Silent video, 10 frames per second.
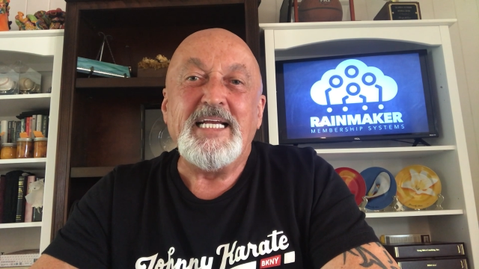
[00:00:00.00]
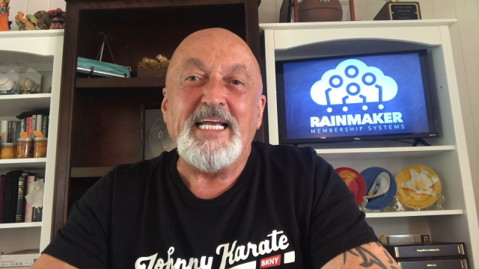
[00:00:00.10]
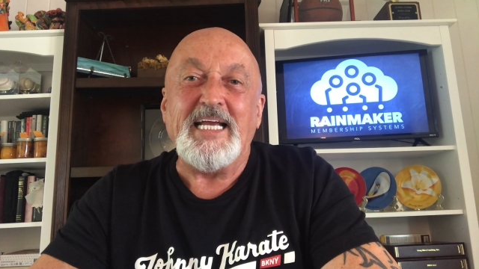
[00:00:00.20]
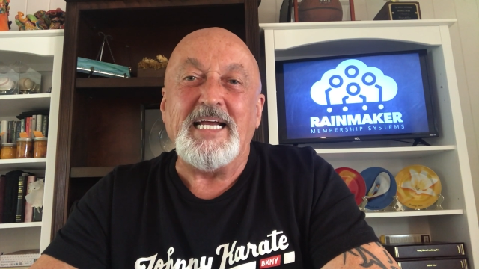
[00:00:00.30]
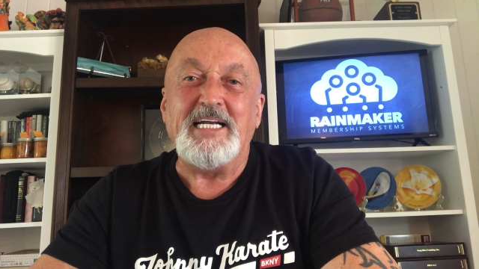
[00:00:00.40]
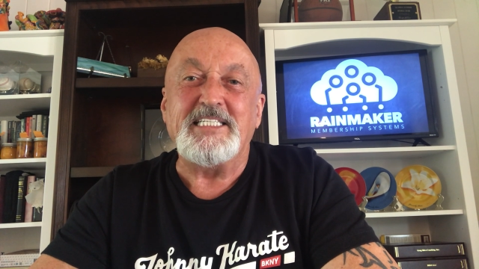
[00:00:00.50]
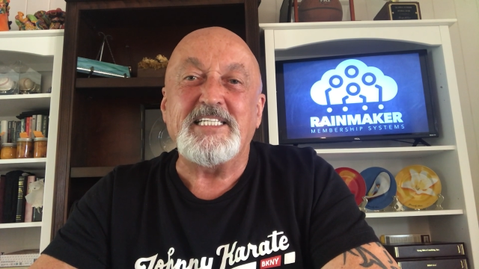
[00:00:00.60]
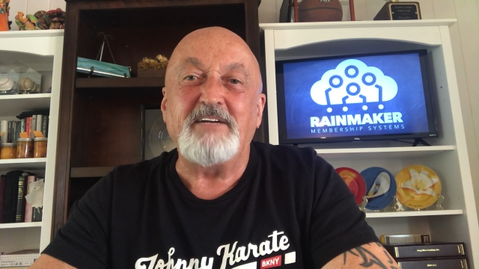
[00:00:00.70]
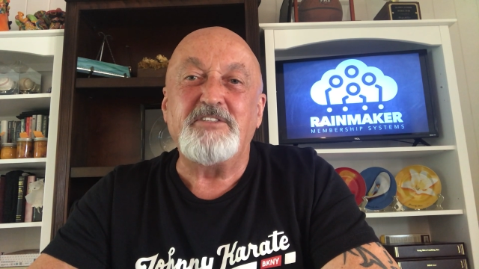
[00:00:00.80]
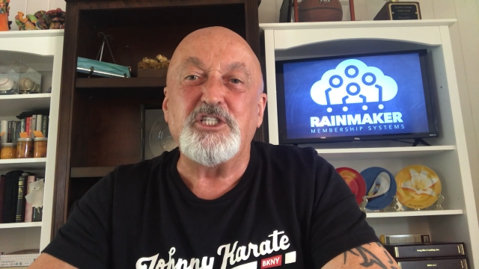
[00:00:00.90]
And
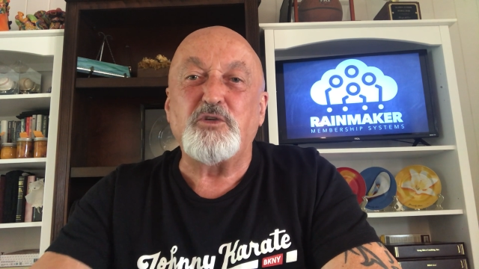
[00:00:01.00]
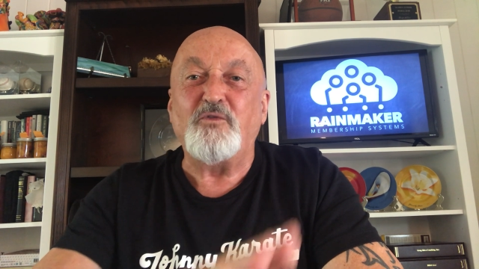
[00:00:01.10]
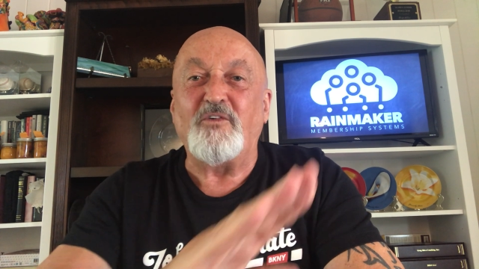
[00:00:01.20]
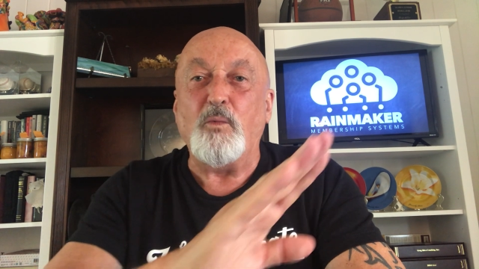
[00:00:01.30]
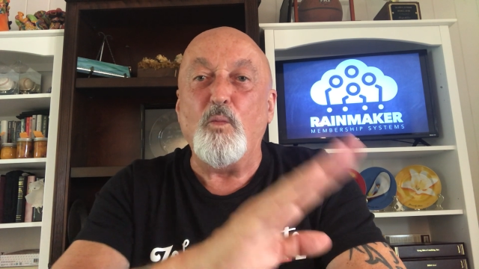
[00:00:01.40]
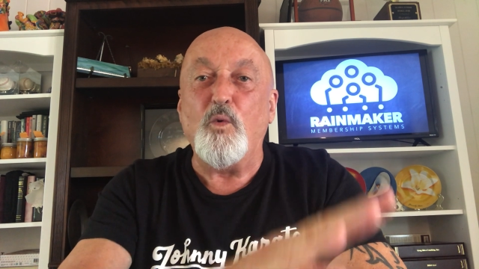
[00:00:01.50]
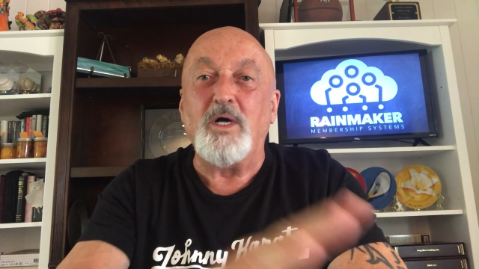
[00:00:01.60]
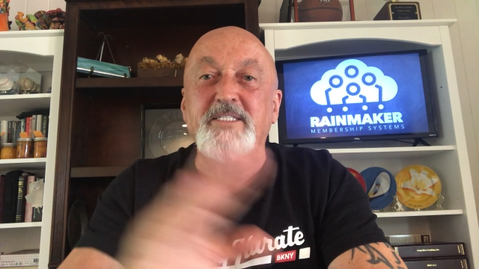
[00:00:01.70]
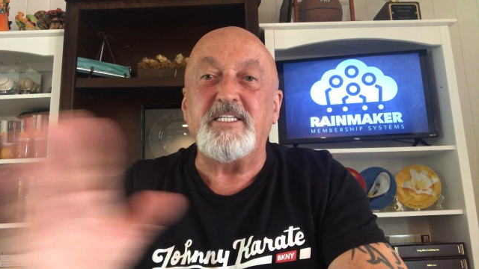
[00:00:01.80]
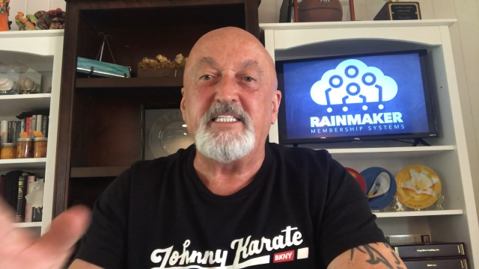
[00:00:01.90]
instead of just from
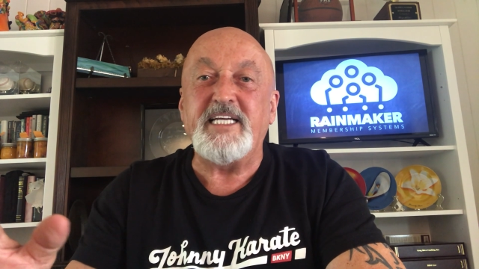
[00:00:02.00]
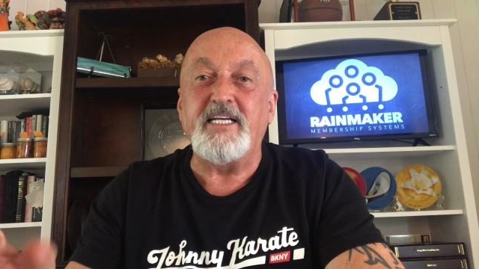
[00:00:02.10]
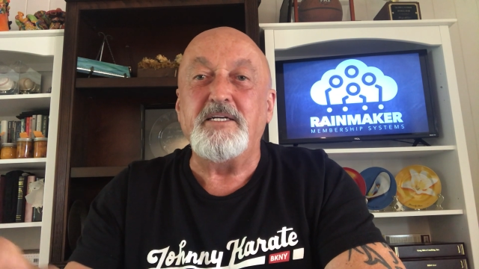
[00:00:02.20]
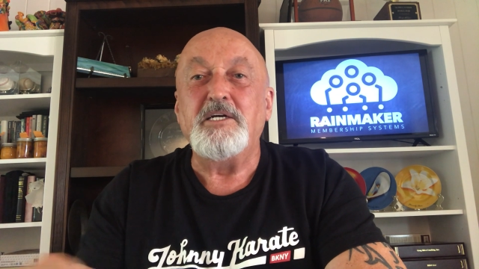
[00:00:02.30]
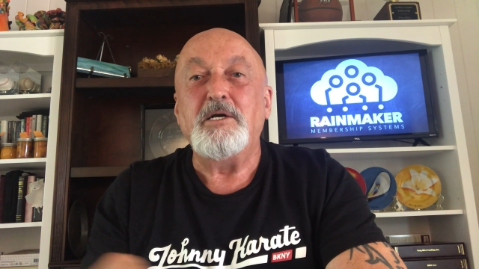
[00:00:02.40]
1 to 10,